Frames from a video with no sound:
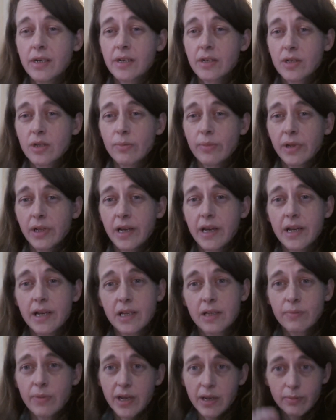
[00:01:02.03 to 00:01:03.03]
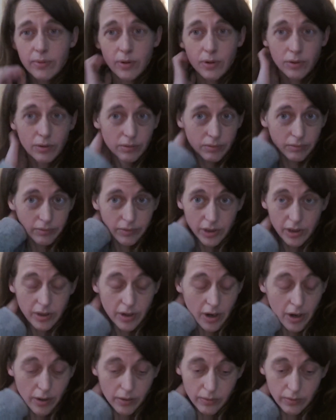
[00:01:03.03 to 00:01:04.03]
disabilities, people, you
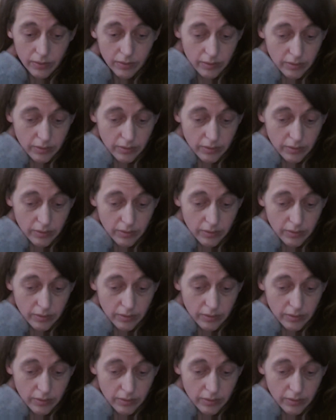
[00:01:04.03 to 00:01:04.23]
know,